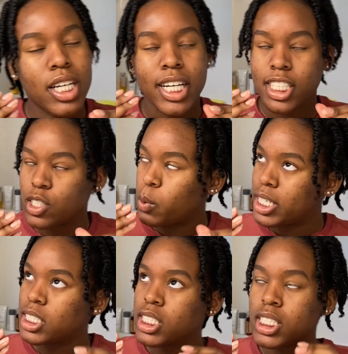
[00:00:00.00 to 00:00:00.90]
at the
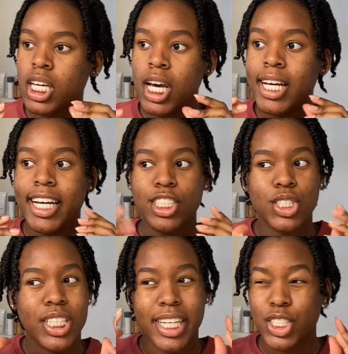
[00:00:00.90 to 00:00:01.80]
twists, it's just
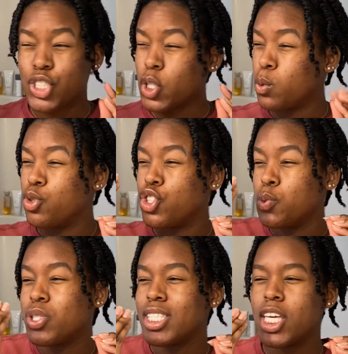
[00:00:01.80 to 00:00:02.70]
looking so
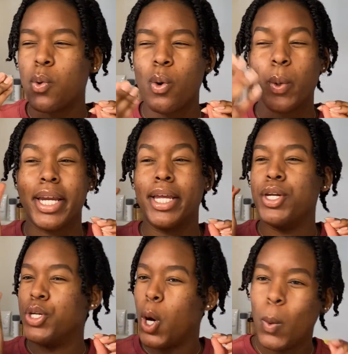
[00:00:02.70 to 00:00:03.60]
juicy. You already
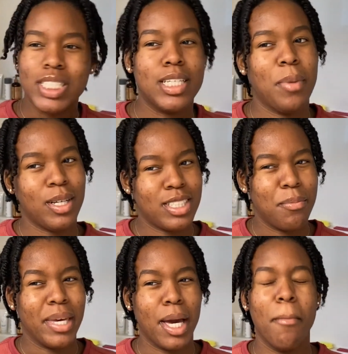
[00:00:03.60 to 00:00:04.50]
know it's about to
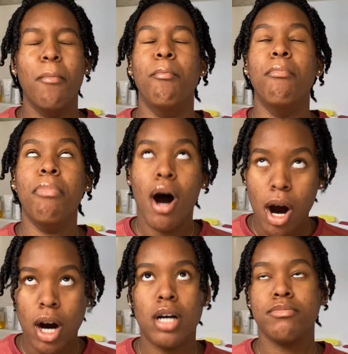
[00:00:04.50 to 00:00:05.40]
be a
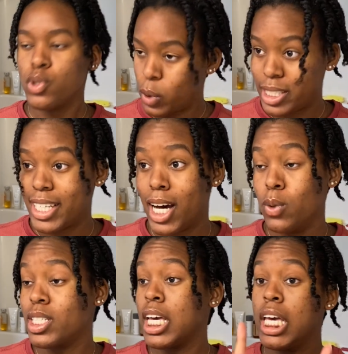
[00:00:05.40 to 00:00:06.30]
bomb twist
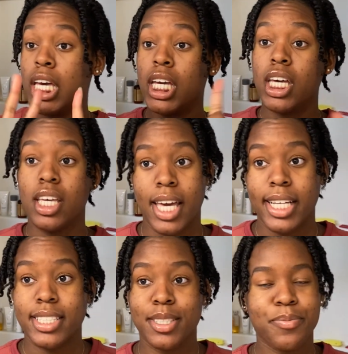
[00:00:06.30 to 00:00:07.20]
out.
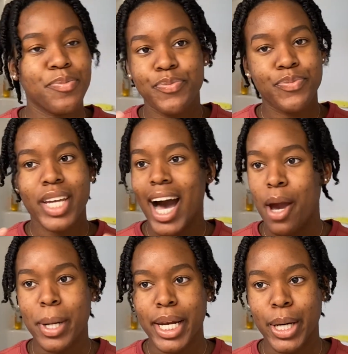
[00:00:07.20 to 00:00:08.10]
Yes, I
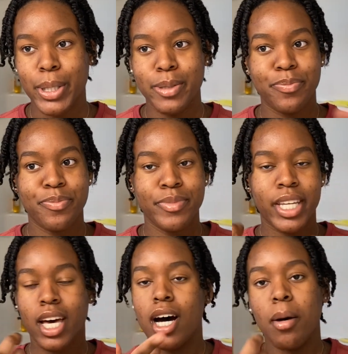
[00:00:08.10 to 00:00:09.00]
already know.
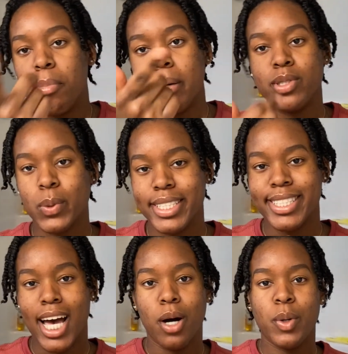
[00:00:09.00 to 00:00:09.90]
A bomb twist
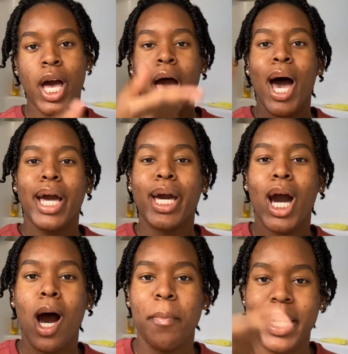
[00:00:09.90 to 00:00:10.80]
out
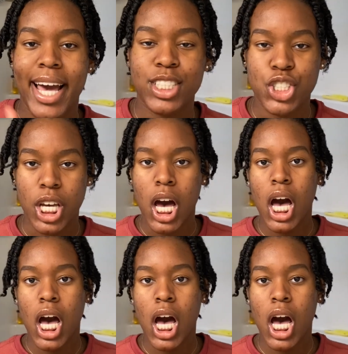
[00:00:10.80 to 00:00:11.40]
coming at ya.